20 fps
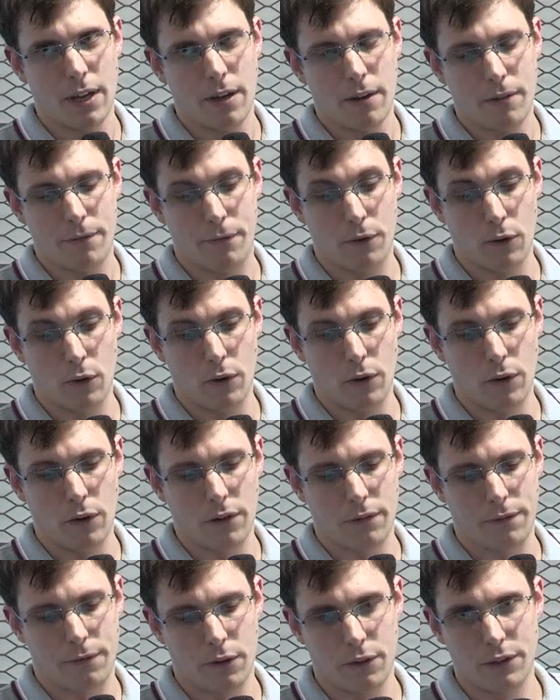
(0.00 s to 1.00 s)

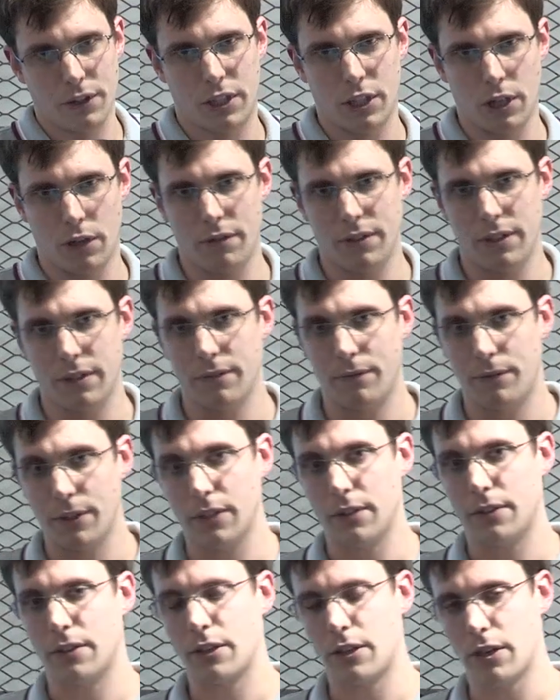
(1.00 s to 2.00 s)
For
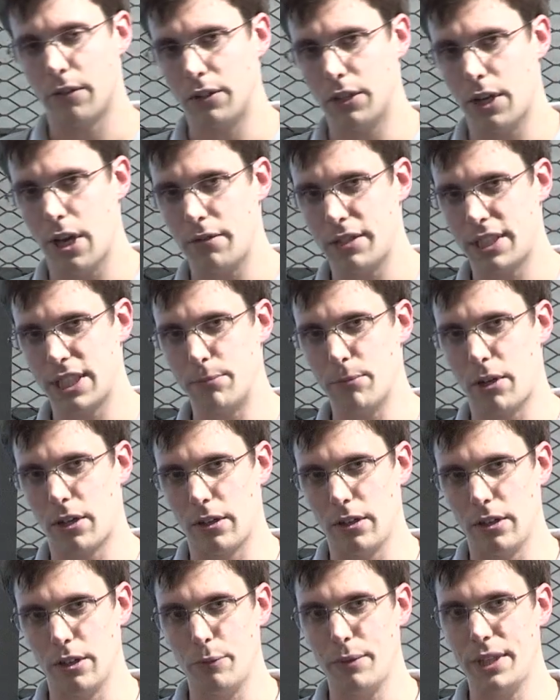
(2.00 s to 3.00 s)
the current hosting
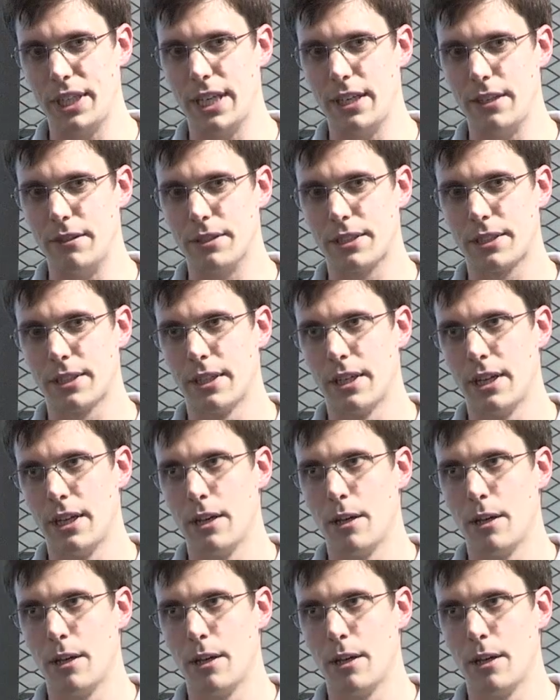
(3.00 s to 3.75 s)
model that we use,